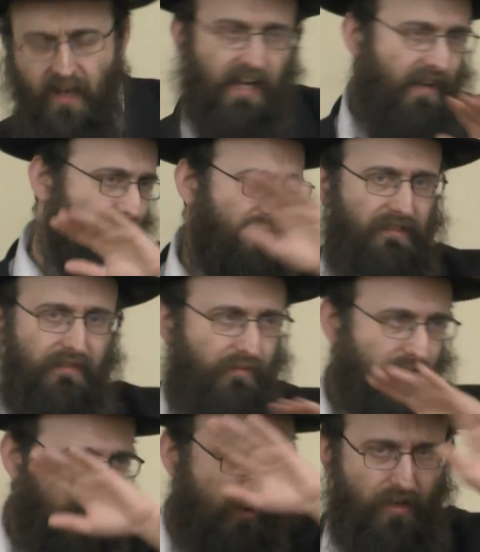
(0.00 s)
And we'll
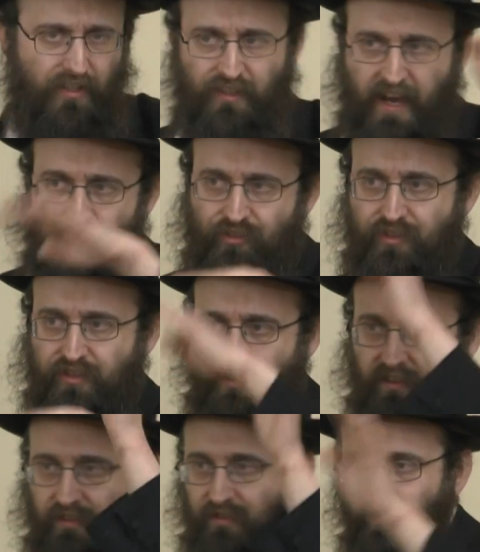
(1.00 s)
start going into ages,
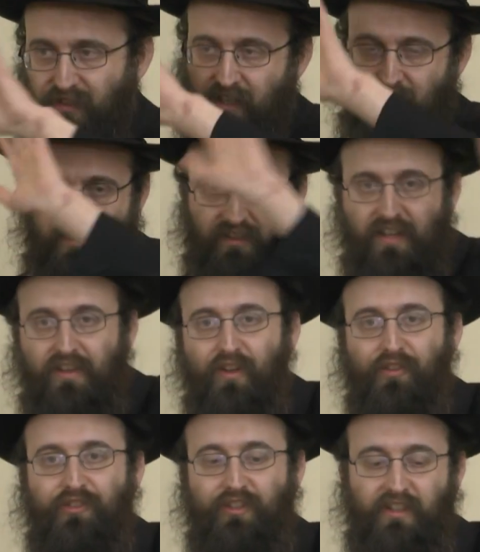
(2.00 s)
and that's another
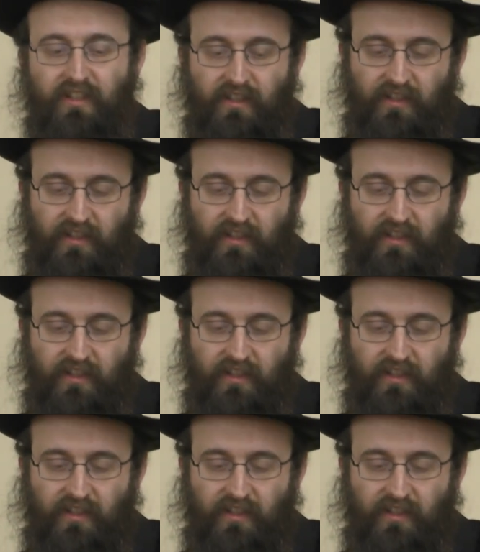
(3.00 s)
whole sugya.